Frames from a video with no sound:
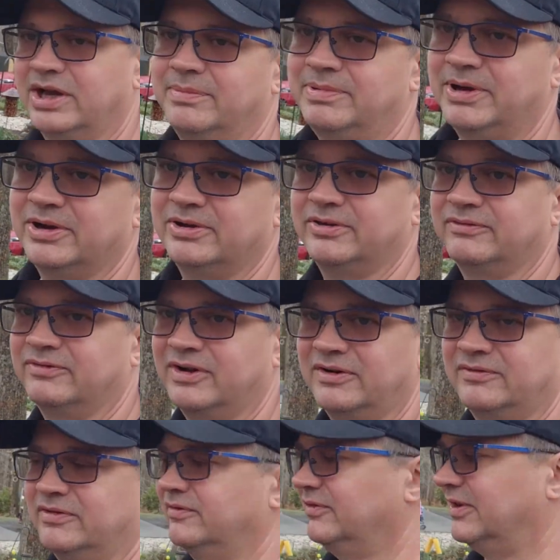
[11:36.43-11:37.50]
up here in the
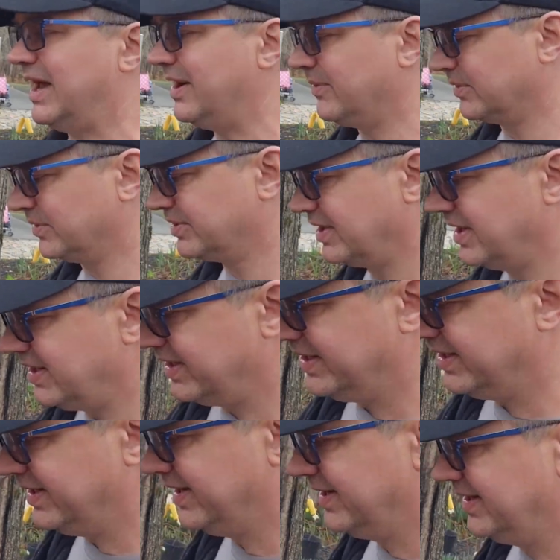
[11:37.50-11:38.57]
front for flowers.
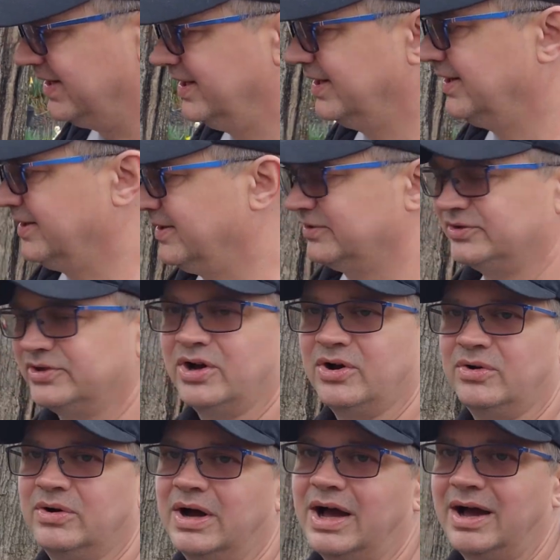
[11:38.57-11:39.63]

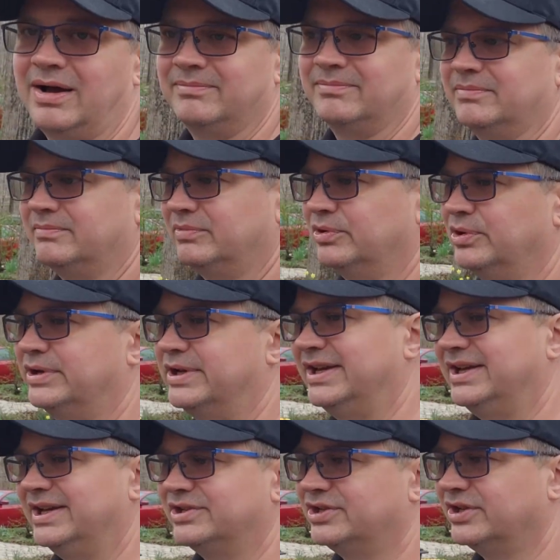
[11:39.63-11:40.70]
So I'm
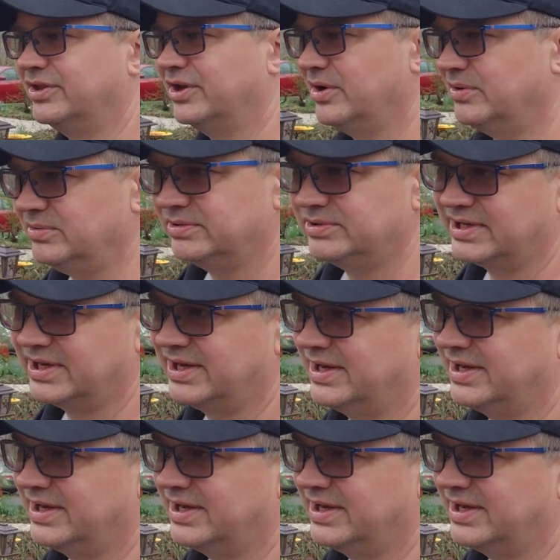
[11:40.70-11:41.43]
looking into those.